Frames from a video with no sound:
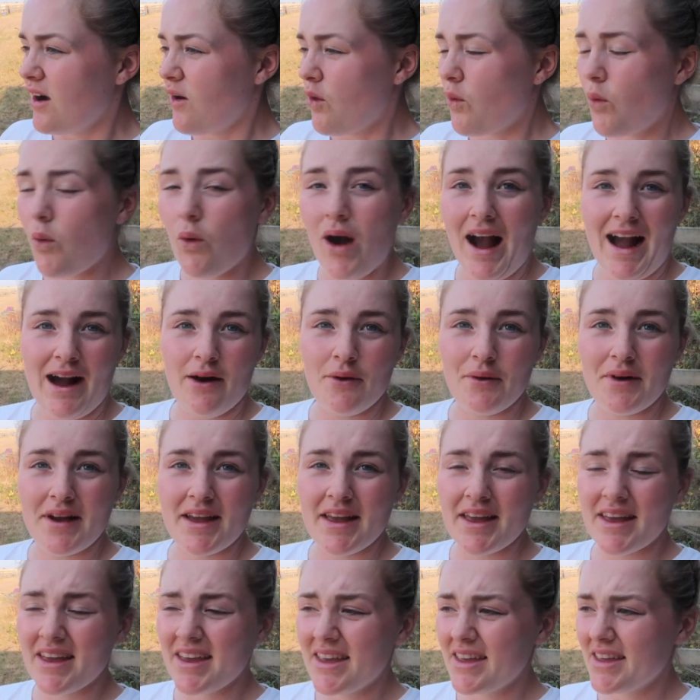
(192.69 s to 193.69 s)
wow,
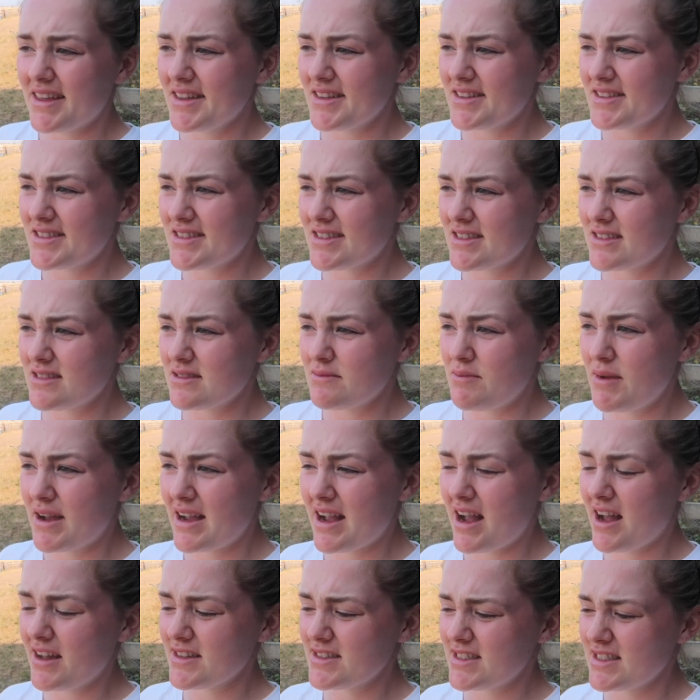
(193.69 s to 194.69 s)
it is, my
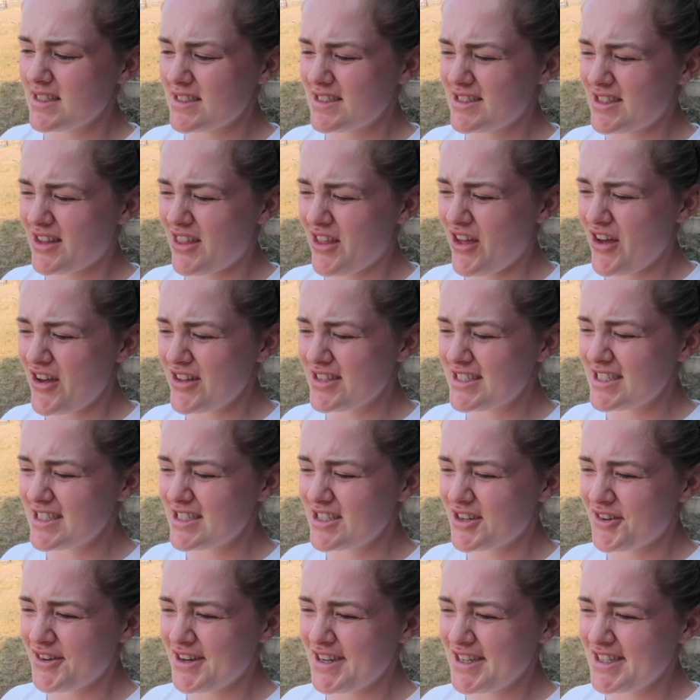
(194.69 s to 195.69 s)
car said it's 30
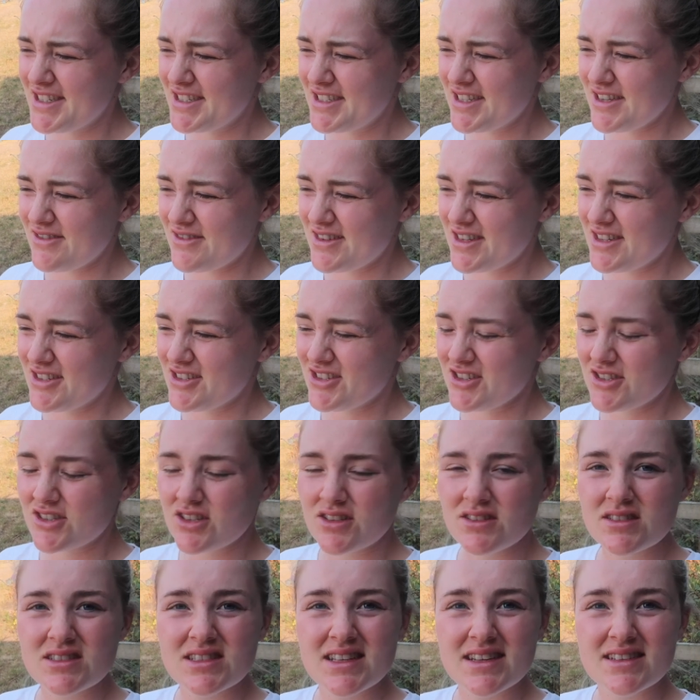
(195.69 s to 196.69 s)
degrees still and it's just
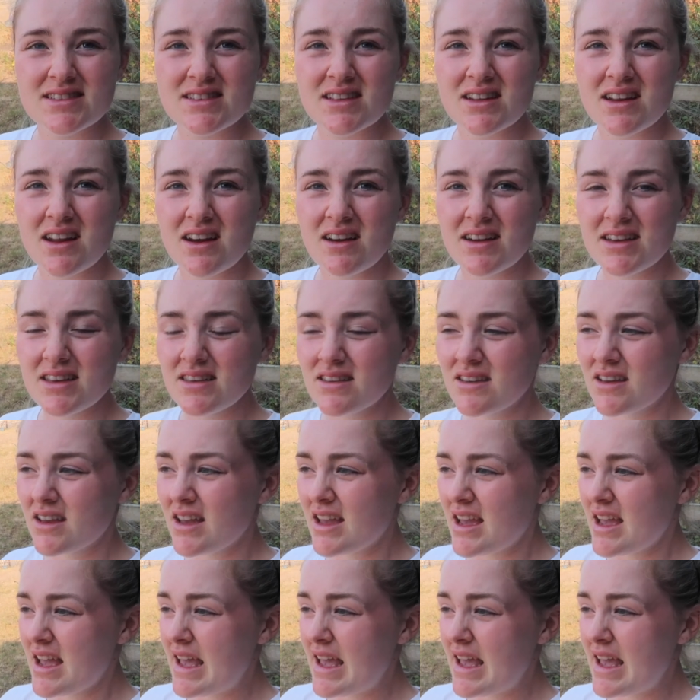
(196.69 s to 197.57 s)
gone 6 at night.